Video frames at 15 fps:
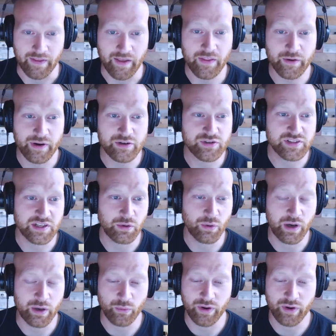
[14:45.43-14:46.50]
other interesting
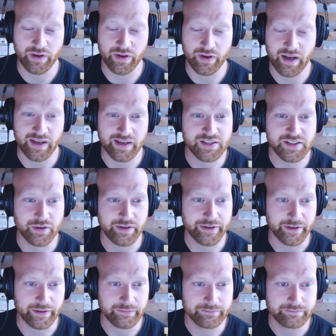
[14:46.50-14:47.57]
one was
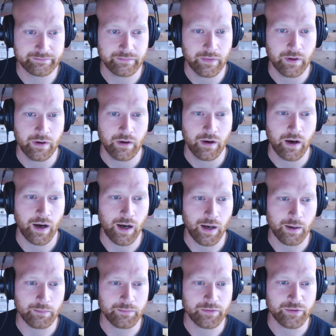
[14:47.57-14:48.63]
exterior.
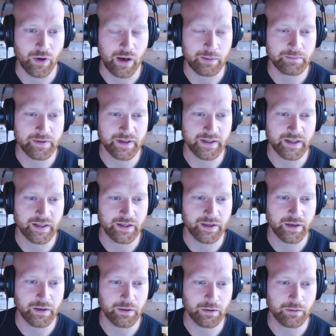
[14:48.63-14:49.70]
So I'm thinking,
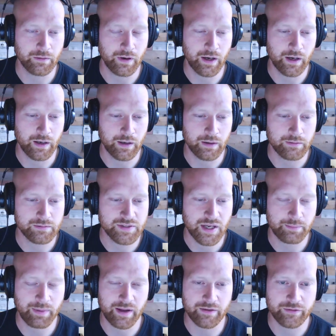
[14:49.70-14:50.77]

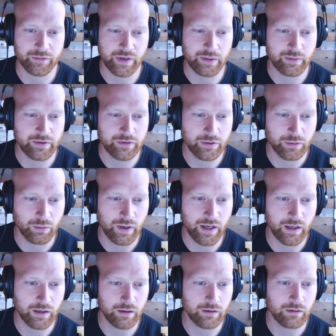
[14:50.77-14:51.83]
Titebond 3 would do
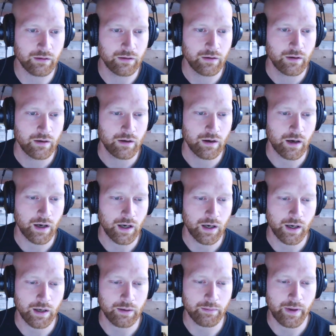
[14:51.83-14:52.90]
well,
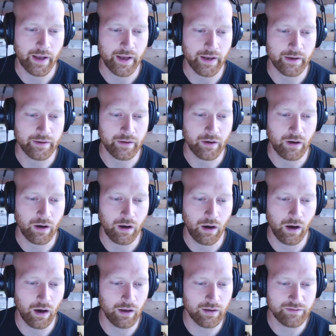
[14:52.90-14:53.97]
and
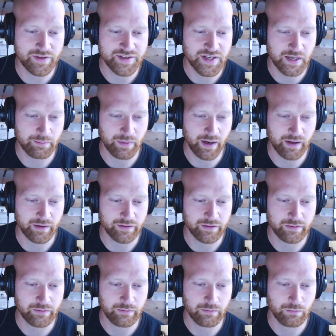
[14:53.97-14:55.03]
all of the Titebonds
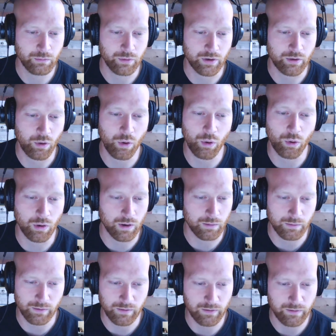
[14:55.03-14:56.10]
were
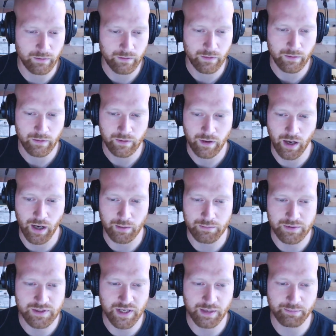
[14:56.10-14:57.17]
horrible.
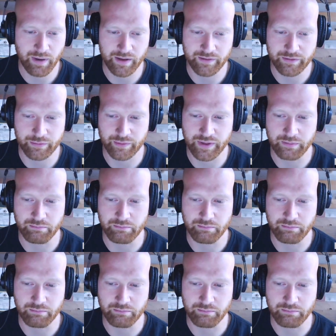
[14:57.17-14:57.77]
Titebond 3